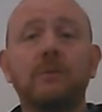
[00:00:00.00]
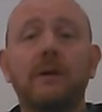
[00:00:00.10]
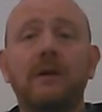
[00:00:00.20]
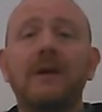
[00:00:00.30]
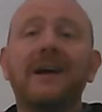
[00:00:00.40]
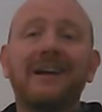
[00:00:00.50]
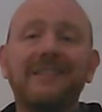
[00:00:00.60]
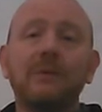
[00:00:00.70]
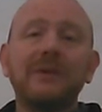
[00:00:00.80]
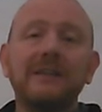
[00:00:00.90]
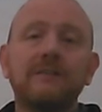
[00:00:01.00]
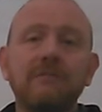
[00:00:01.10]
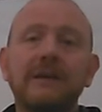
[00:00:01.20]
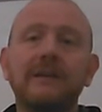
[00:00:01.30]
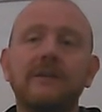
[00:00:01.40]
well. I think we need to
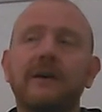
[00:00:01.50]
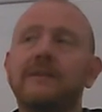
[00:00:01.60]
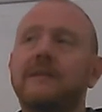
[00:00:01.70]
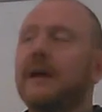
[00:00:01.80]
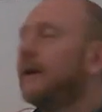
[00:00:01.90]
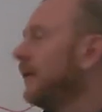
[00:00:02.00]
recognise that.